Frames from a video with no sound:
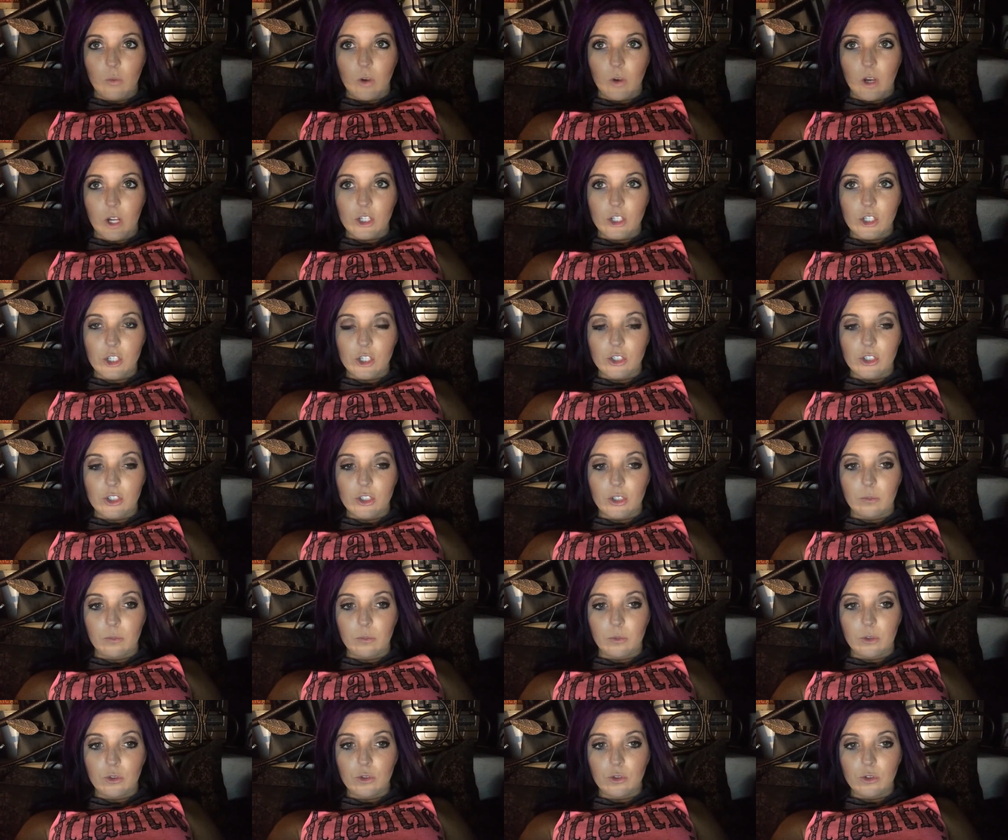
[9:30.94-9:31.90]
watch
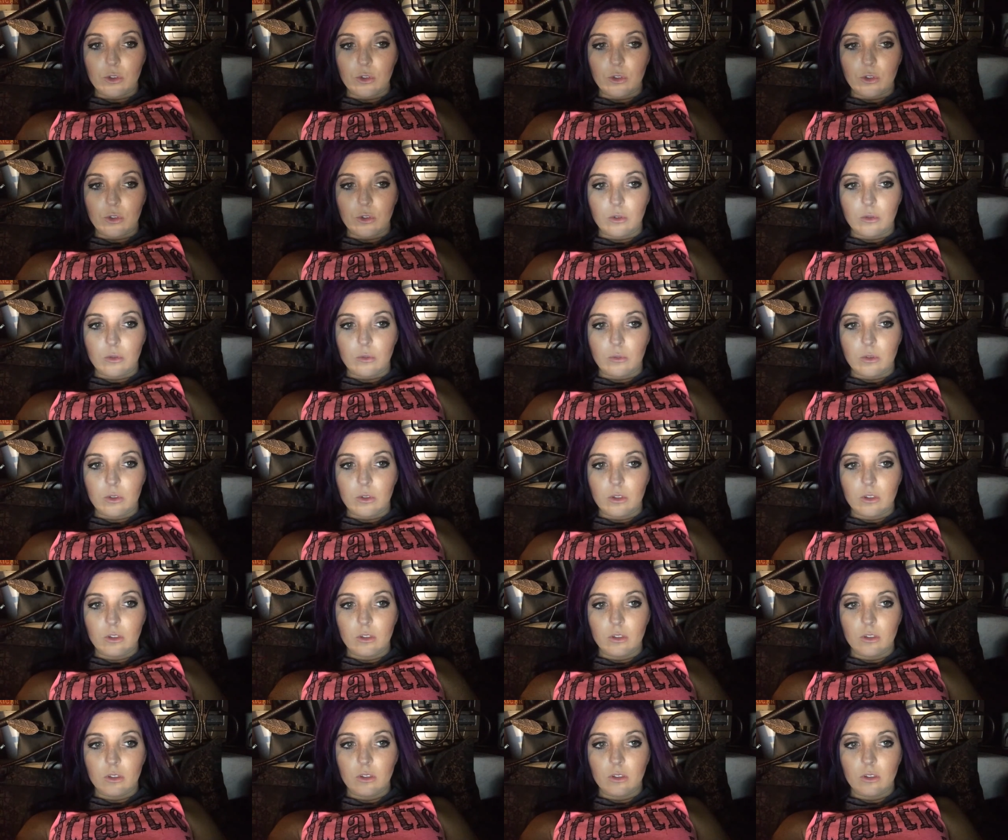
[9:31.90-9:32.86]
some YouTube
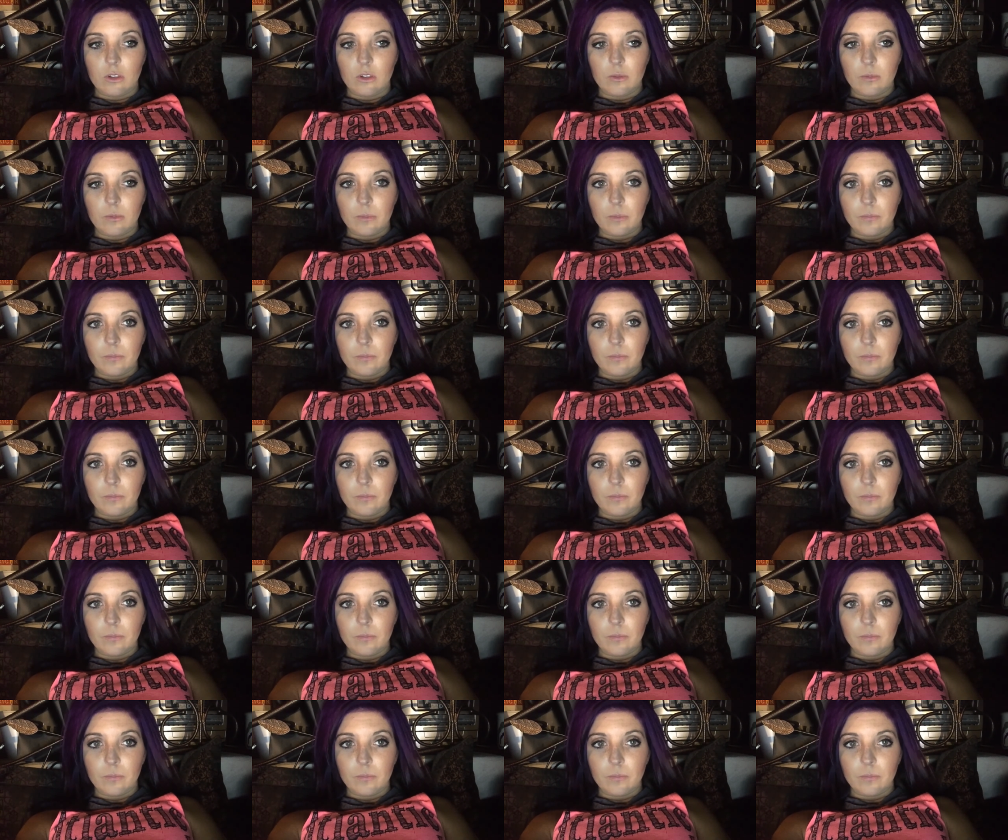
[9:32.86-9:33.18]
look,